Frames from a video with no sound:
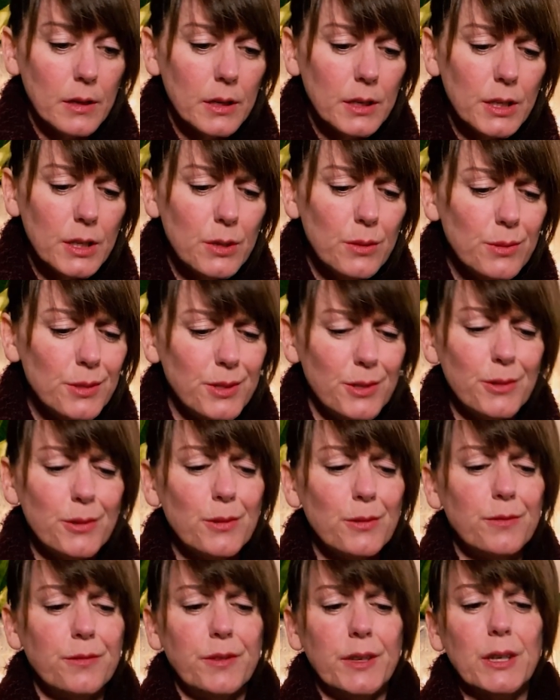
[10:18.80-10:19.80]
You
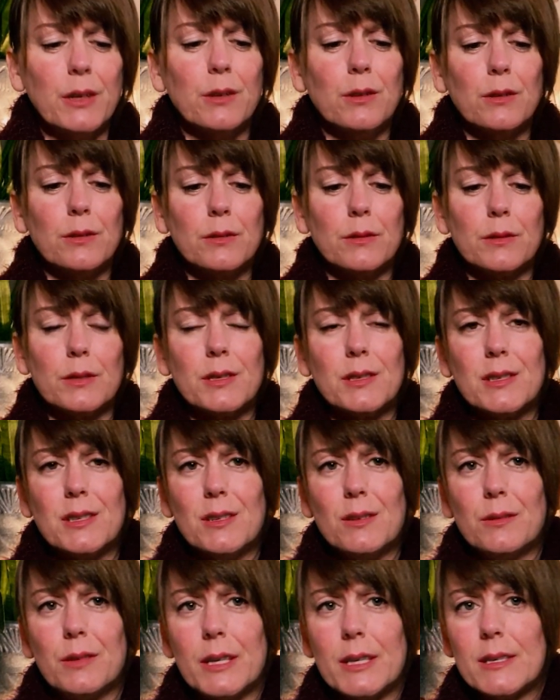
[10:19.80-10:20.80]
do feel
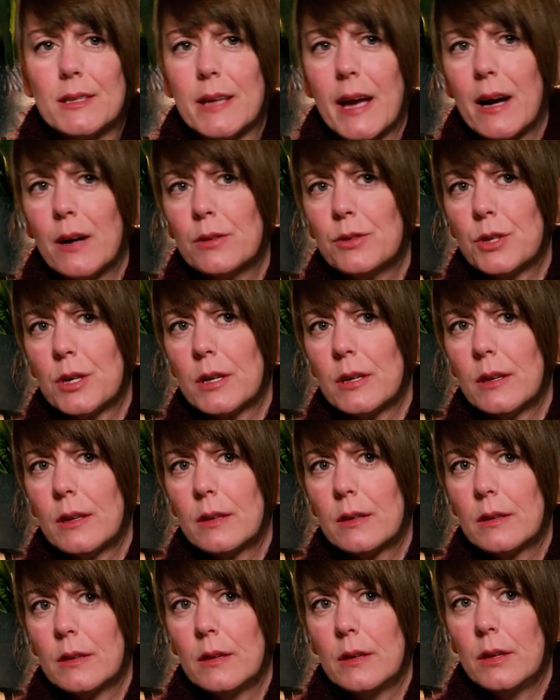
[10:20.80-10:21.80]
still
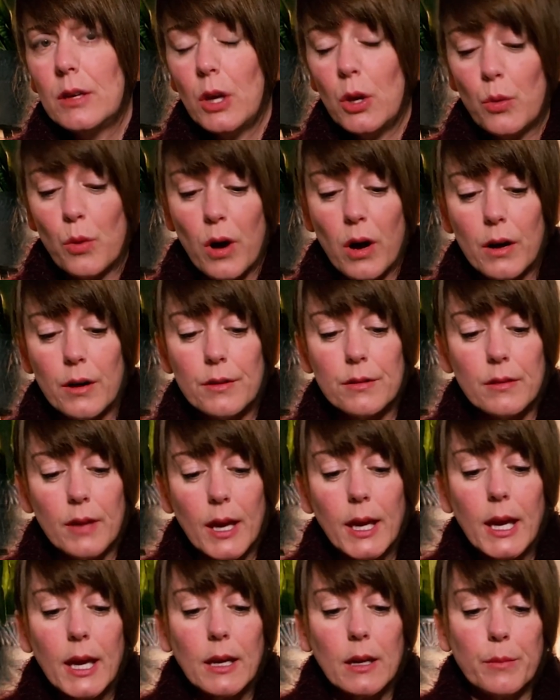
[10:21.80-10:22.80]
nostalgic. You are
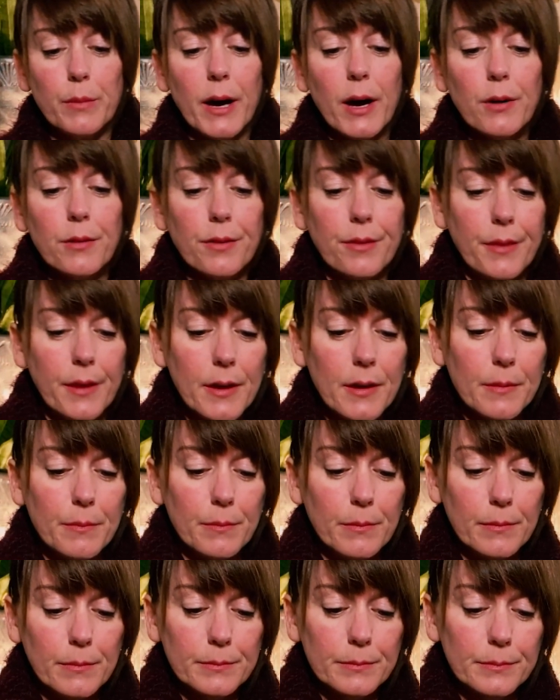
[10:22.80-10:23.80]
thinking about
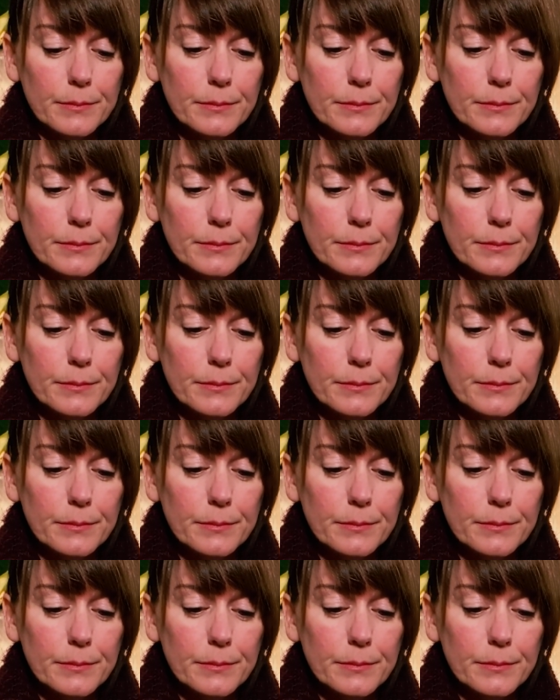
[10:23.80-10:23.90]
them.